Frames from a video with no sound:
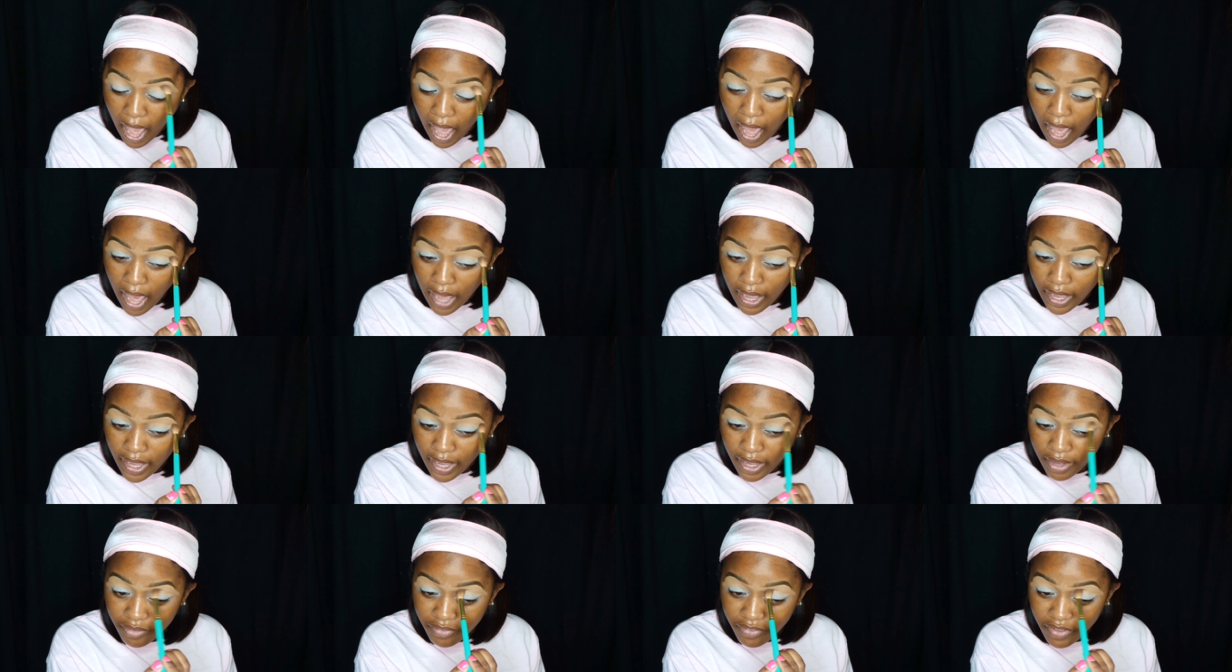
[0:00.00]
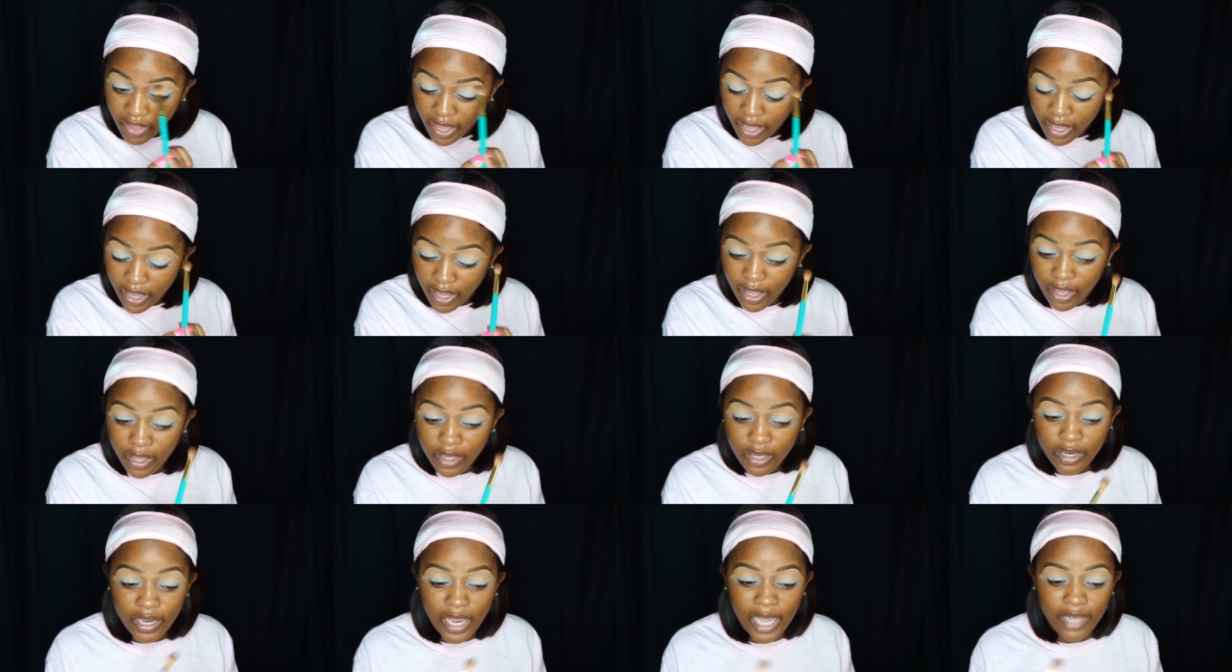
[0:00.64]

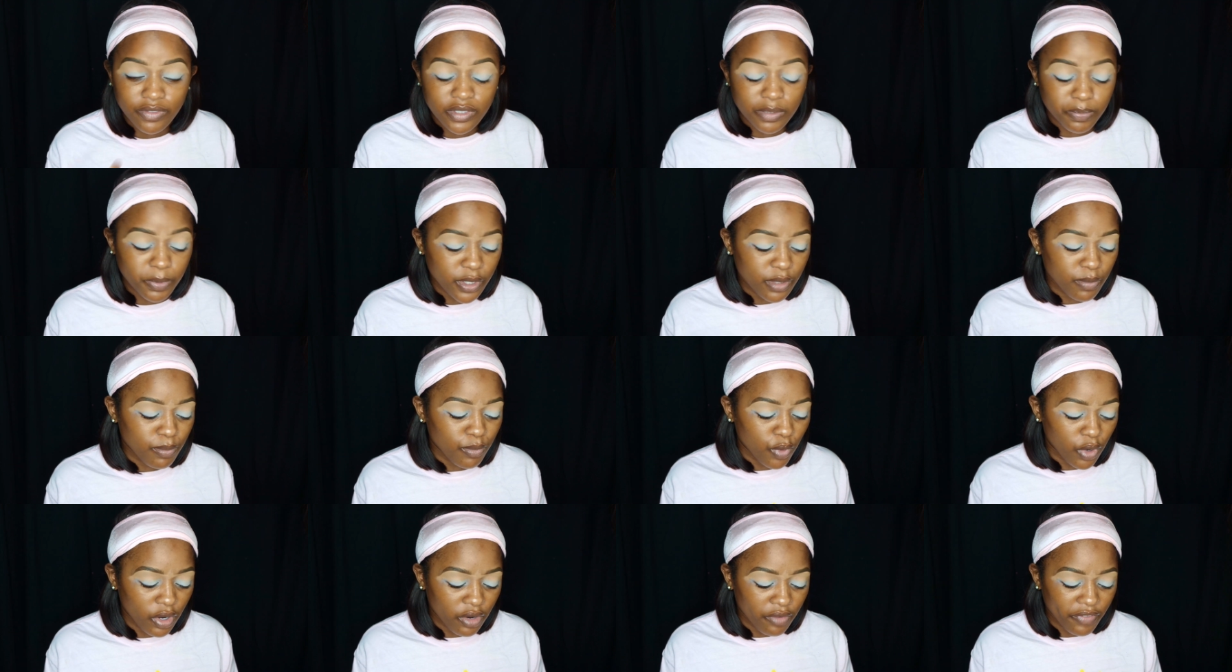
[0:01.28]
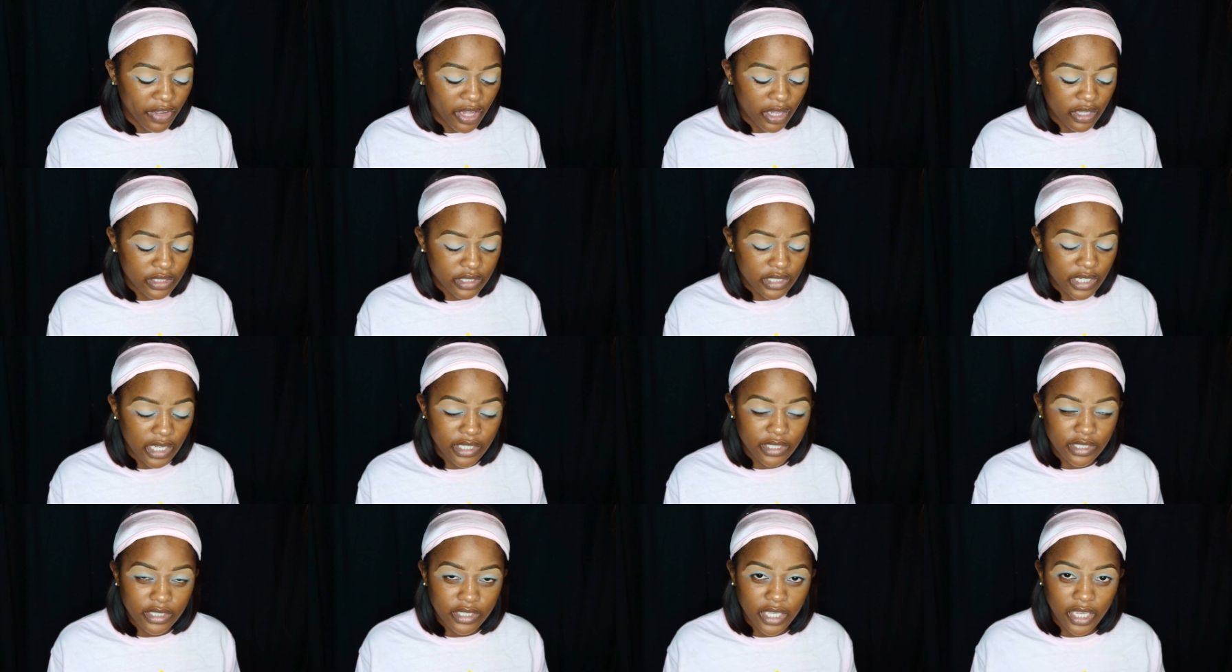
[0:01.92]
I've spent more
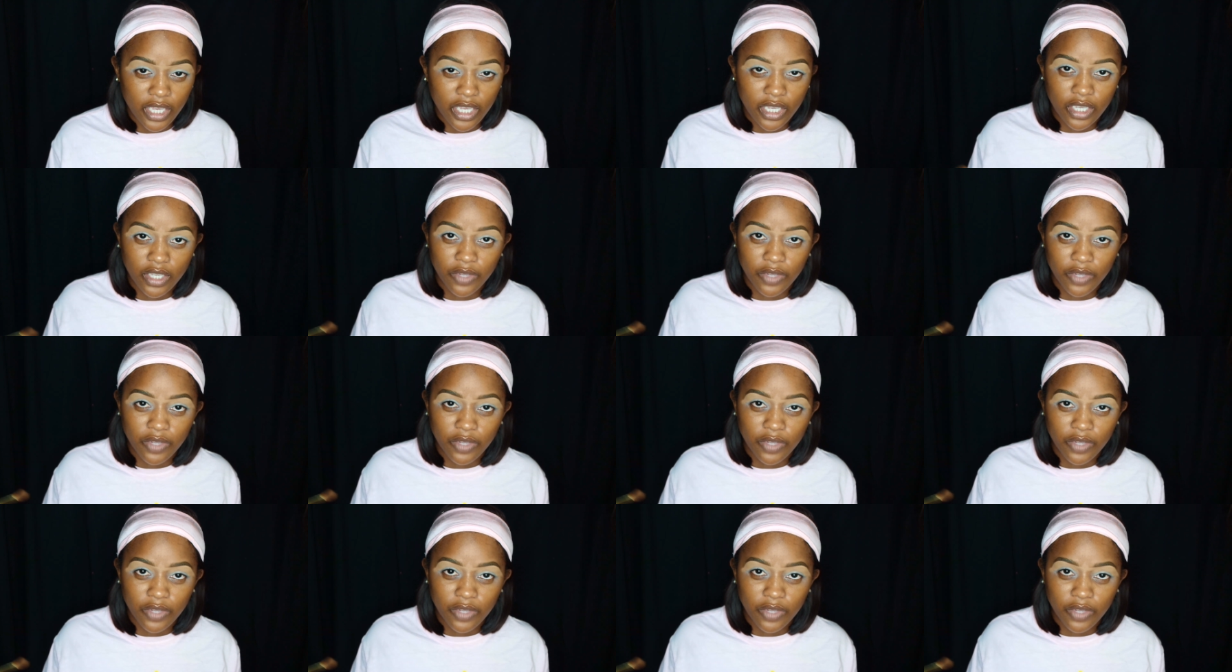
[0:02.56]
Valentine's